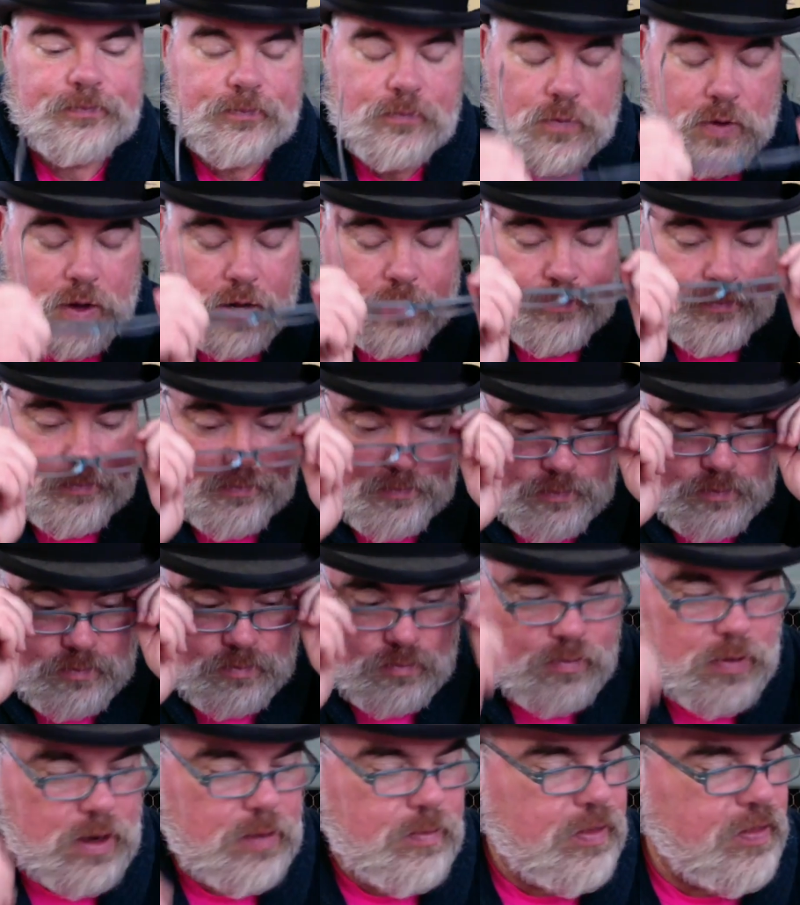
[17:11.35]
well
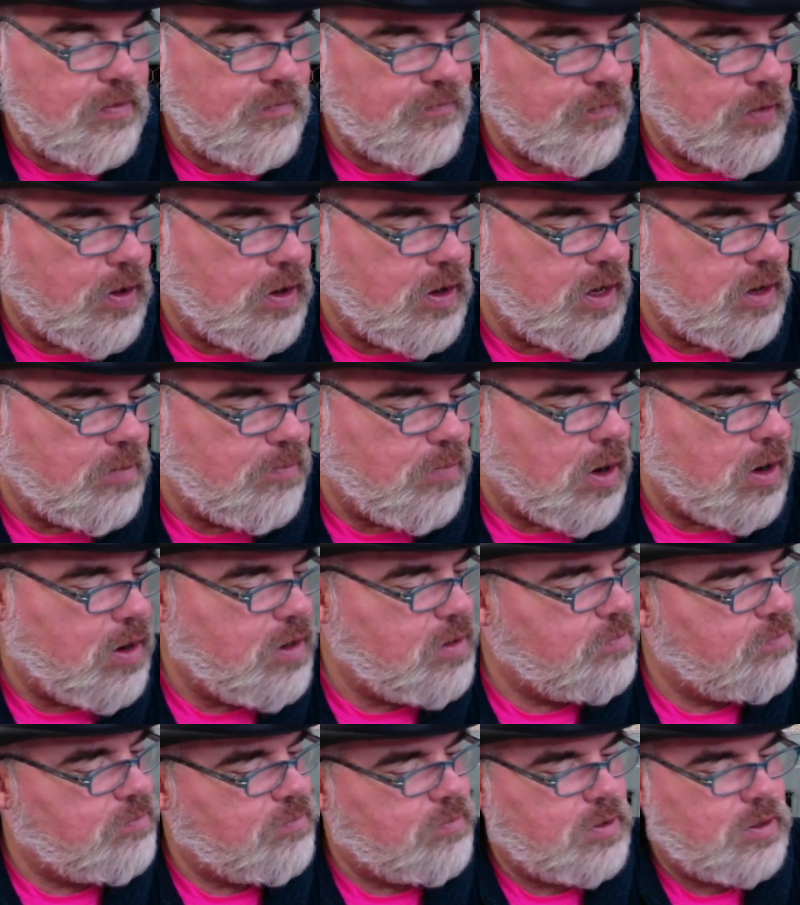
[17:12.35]
maybe the farting
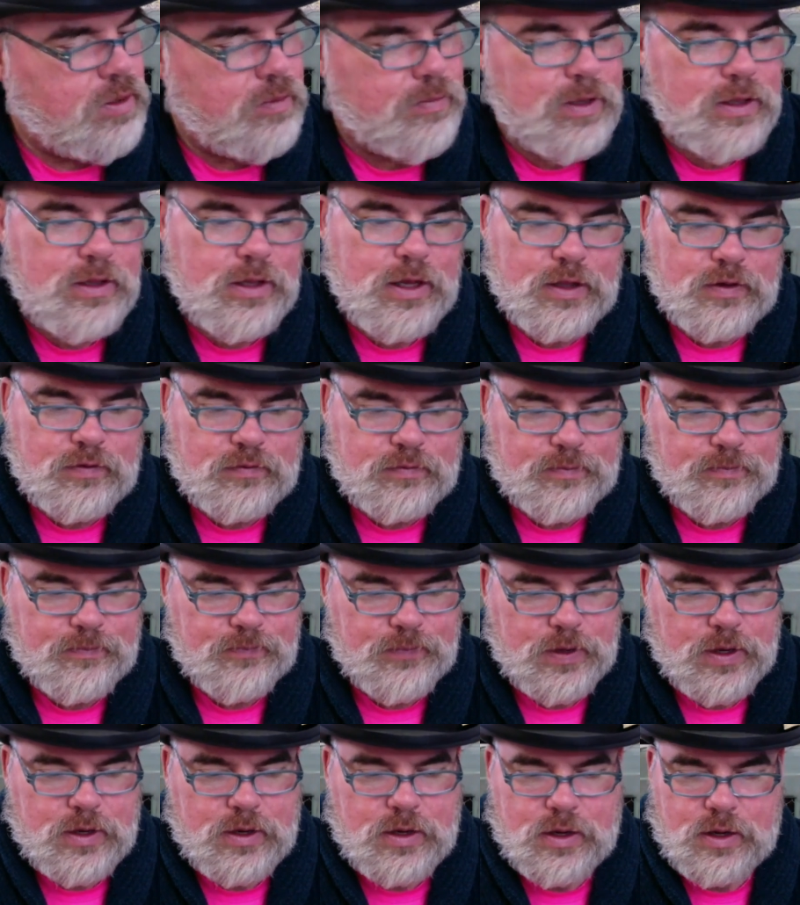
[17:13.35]
part but i mean that's
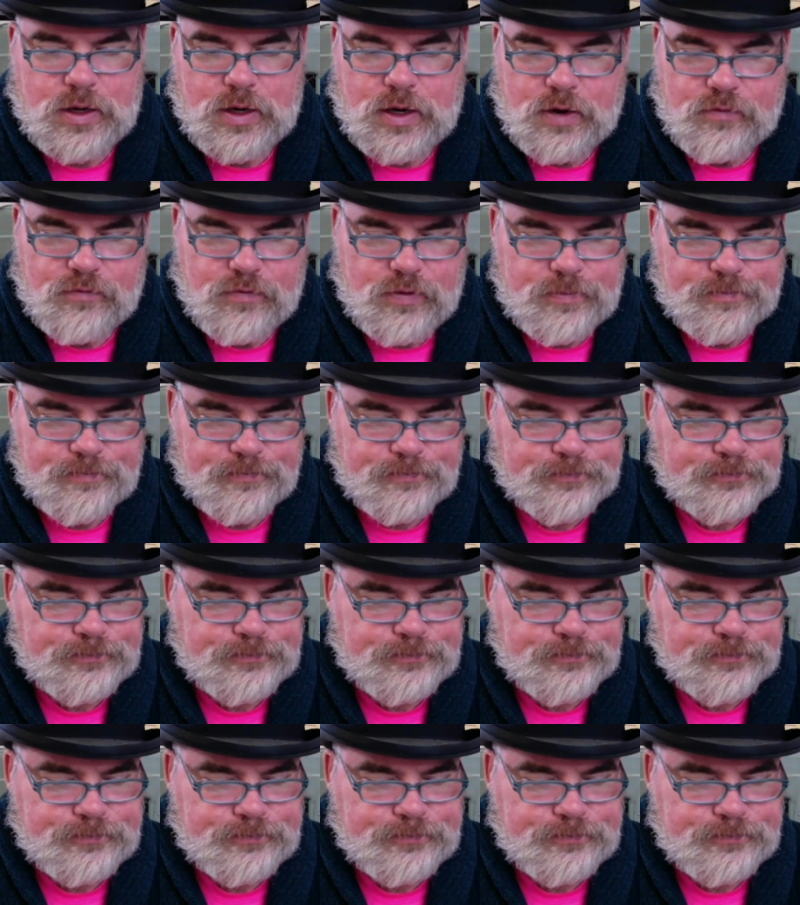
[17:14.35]
different